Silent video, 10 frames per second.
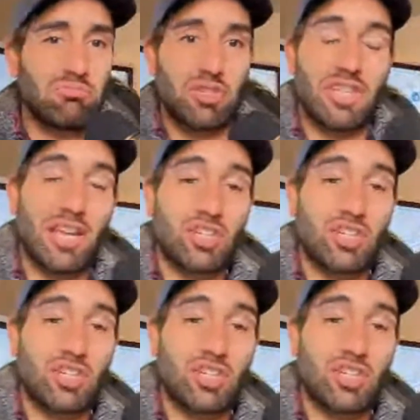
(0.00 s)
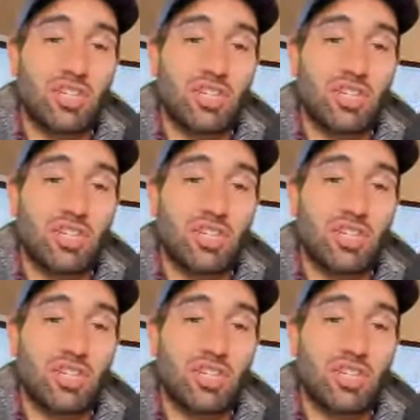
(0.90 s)
section just to let me know
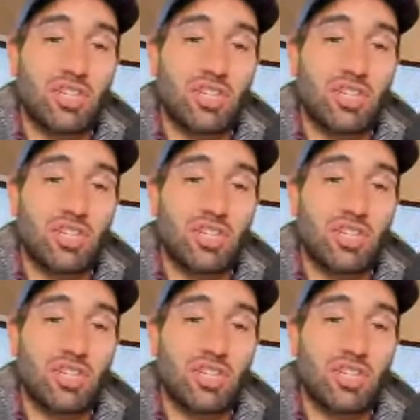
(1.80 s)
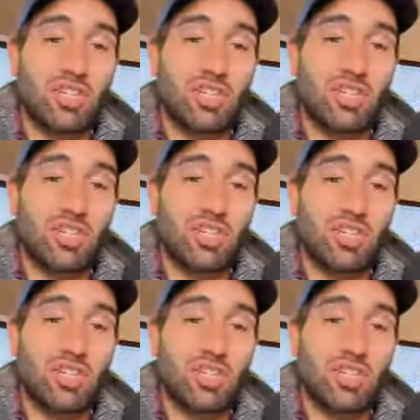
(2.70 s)
what markets you're in, right? Because